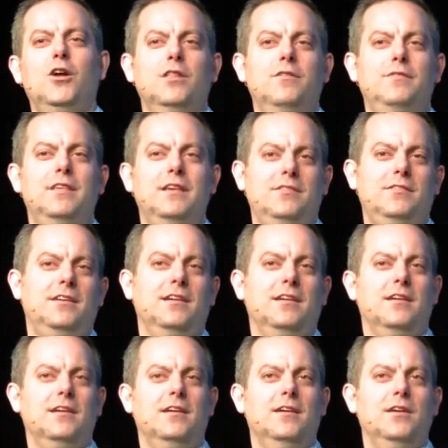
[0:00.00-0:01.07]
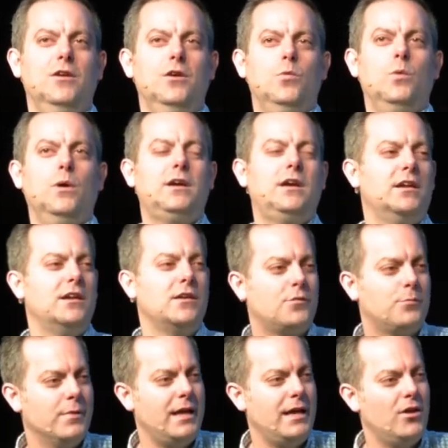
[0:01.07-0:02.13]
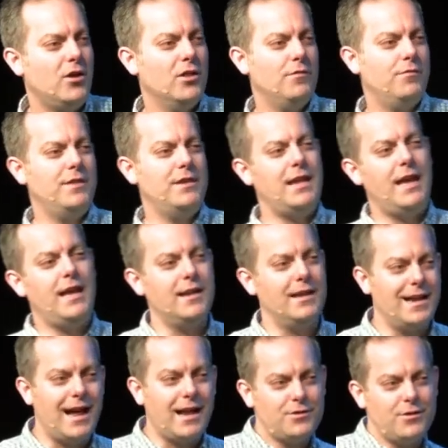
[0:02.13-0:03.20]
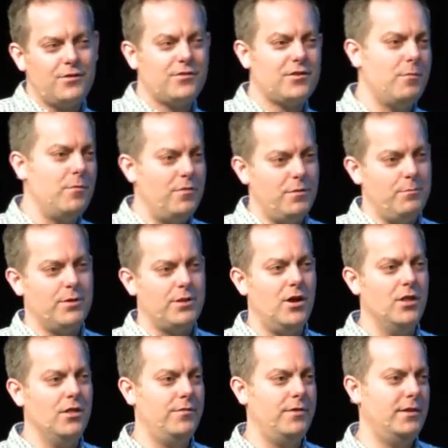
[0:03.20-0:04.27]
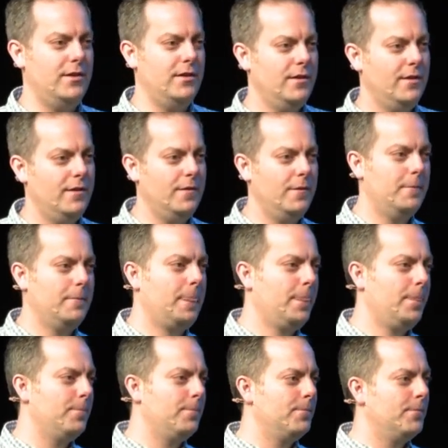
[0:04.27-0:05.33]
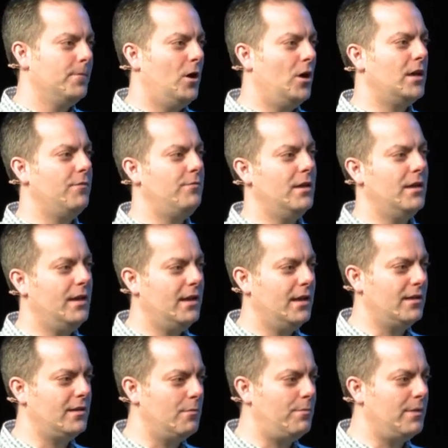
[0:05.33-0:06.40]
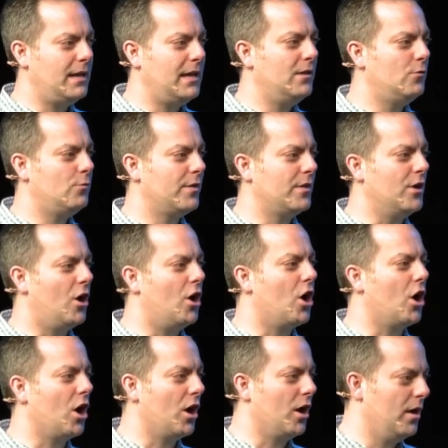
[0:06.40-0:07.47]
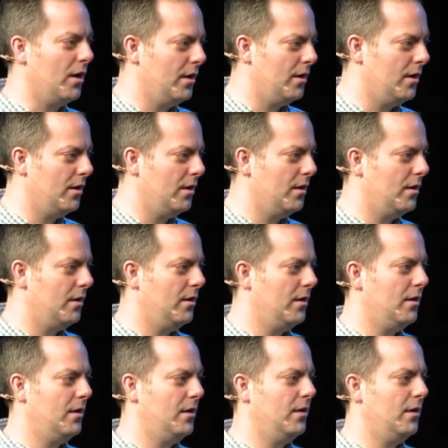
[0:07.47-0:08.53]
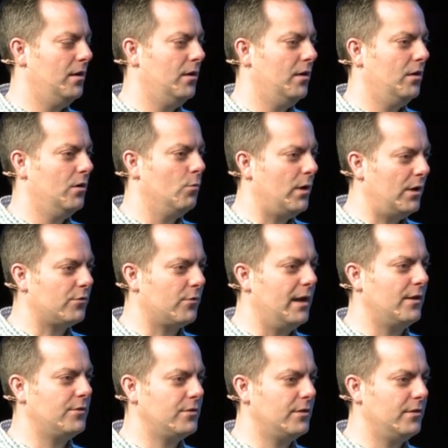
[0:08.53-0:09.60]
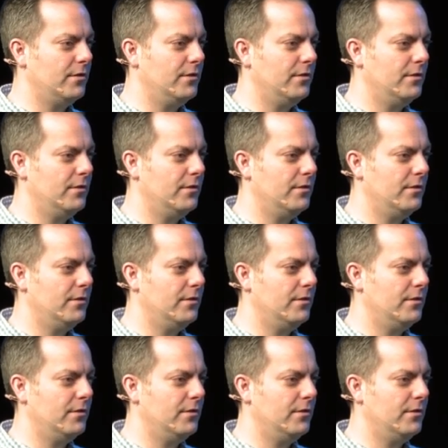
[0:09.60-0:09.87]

all of this here? What could explain all of the data? Not just some of it, but all of it. I'll give you a hint. It begins with an R. Resurrection.